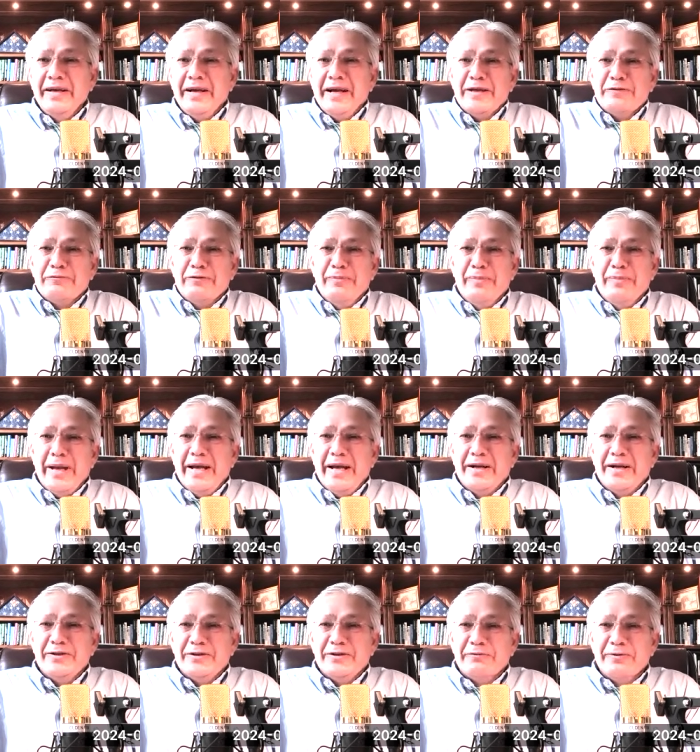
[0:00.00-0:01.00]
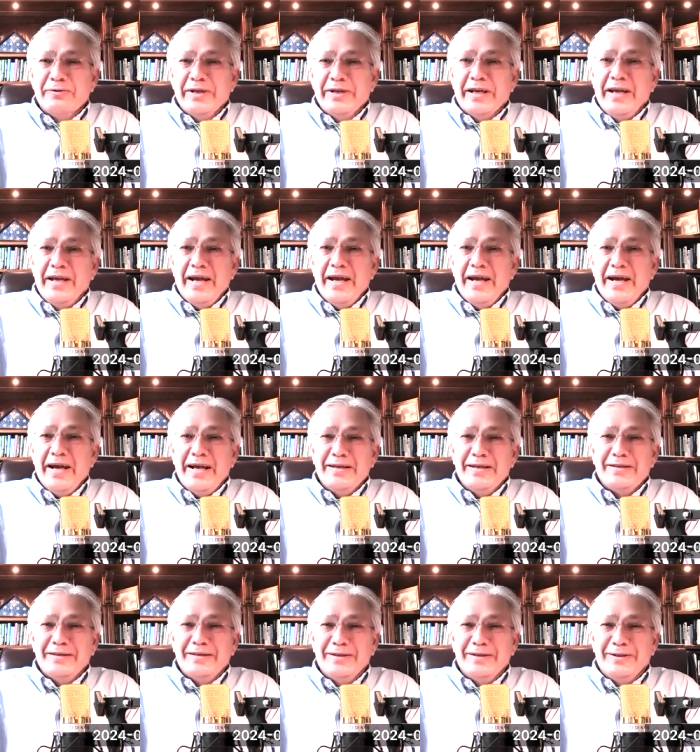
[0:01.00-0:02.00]
as we manage through the
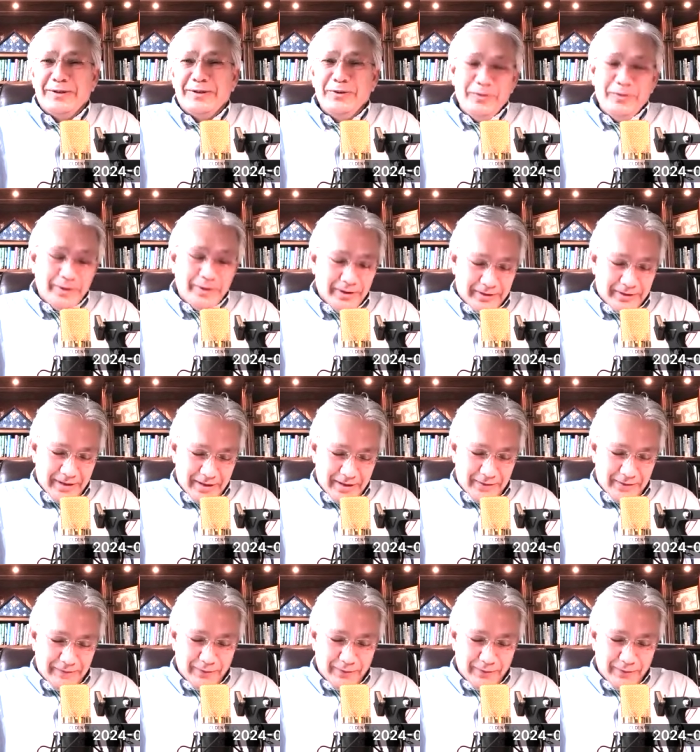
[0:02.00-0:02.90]
chaos and tumult that's